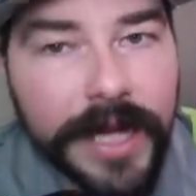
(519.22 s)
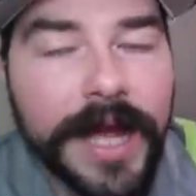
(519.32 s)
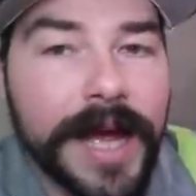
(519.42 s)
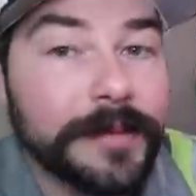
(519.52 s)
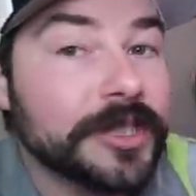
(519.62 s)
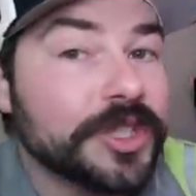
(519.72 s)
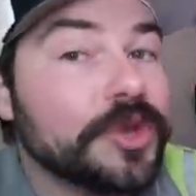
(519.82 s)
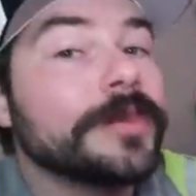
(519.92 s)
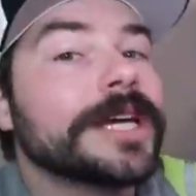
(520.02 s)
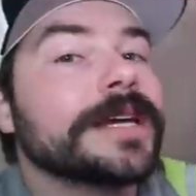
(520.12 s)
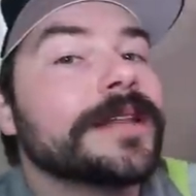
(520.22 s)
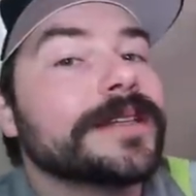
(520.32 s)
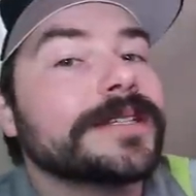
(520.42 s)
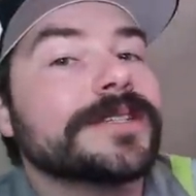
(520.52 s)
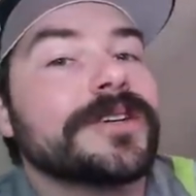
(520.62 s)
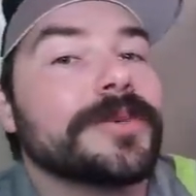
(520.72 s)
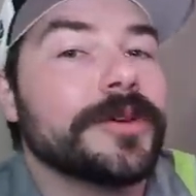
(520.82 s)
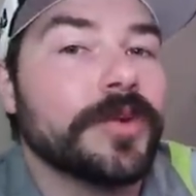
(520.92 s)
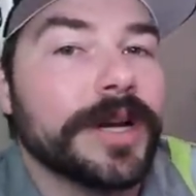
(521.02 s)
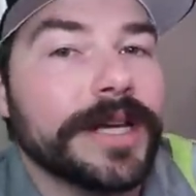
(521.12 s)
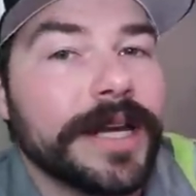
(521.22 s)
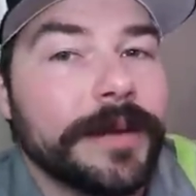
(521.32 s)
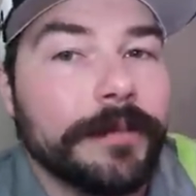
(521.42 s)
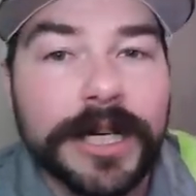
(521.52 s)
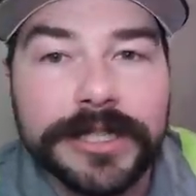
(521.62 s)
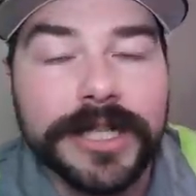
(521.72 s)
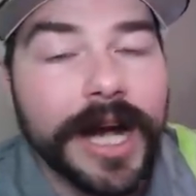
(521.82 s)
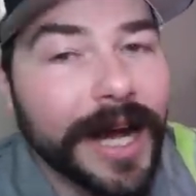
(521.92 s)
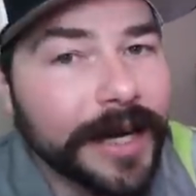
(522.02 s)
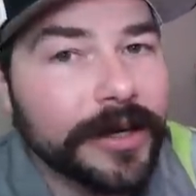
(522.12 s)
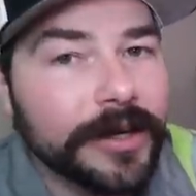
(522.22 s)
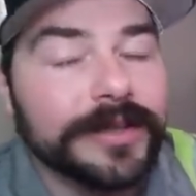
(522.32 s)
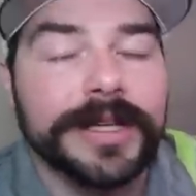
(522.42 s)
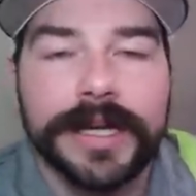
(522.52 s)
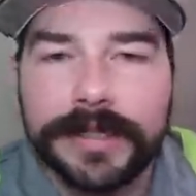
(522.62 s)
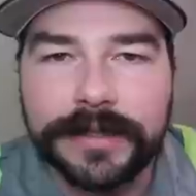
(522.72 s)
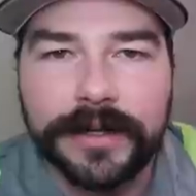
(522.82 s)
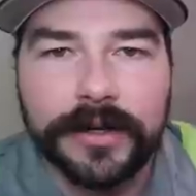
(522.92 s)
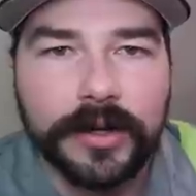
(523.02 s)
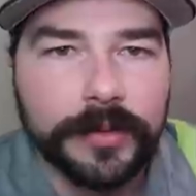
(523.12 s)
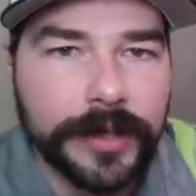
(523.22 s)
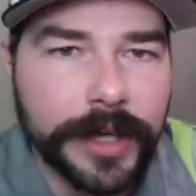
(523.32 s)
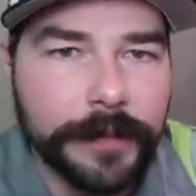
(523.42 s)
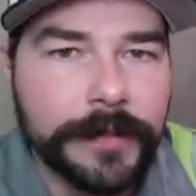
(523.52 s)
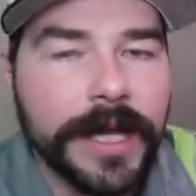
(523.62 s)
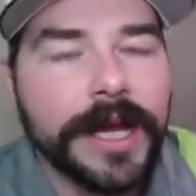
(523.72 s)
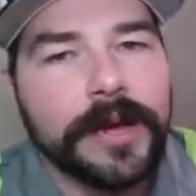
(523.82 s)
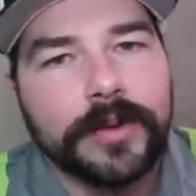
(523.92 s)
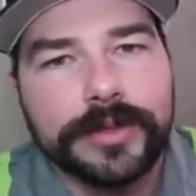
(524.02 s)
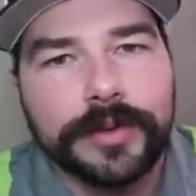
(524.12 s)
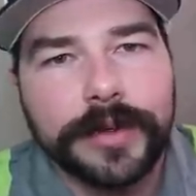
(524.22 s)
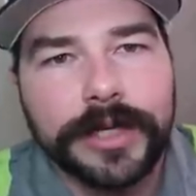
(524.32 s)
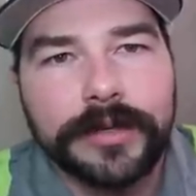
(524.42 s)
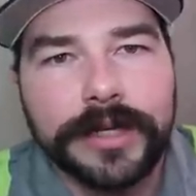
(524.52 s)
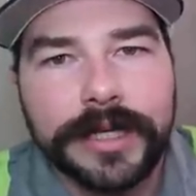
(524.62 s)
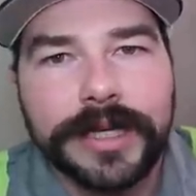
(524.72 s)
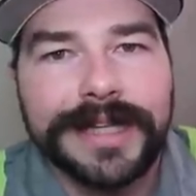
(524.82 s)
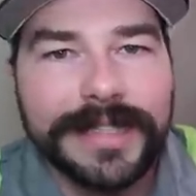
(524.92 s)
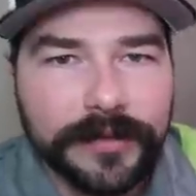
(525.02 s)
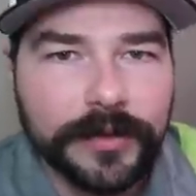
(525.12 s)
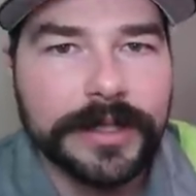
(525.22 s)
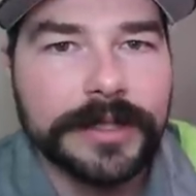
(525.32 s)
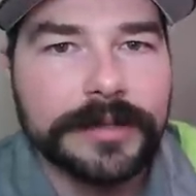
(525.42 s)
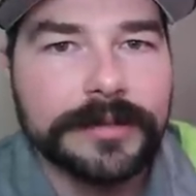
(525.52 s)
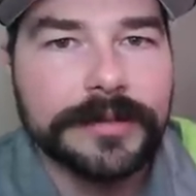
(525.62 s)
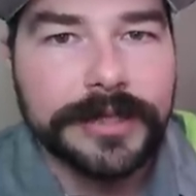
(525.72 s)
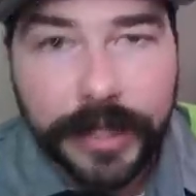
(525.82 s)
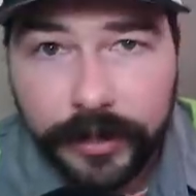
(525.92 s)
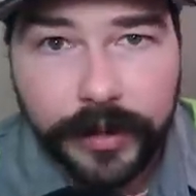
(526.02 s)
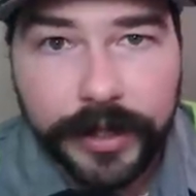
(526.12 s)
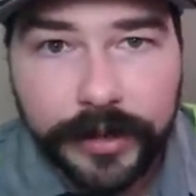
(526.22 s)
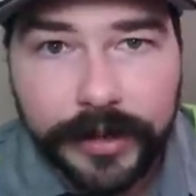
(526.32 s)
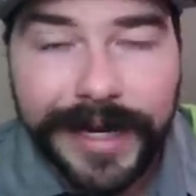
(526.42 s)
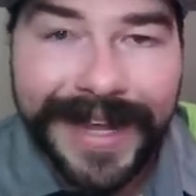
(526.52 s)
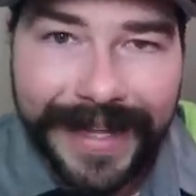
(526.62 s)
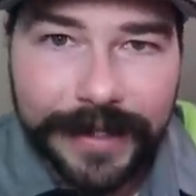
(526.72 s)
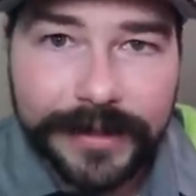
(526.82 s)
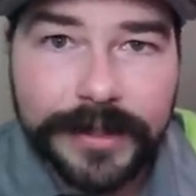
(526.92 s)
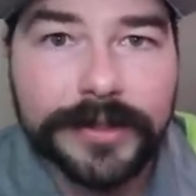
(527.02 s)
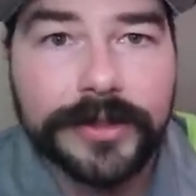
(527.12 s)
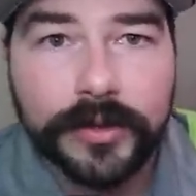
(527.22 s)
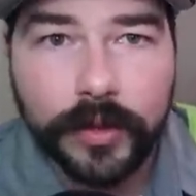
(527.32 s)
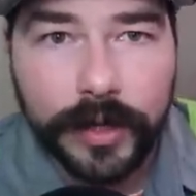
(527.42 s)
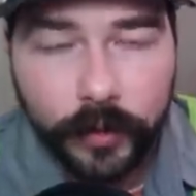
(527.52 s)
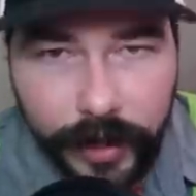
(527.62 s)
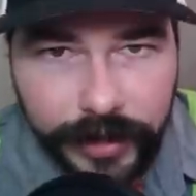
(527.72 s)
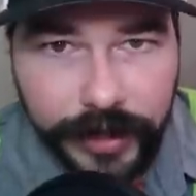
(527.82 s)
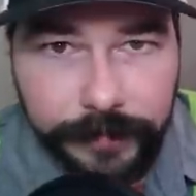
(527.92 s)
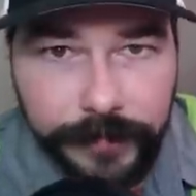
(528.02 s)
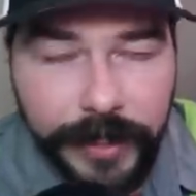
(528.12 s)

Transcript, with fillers: I'm assuming this is gonna be running at a much higher than 1800 RPM, which would mean you'd need a different generator end to run with it.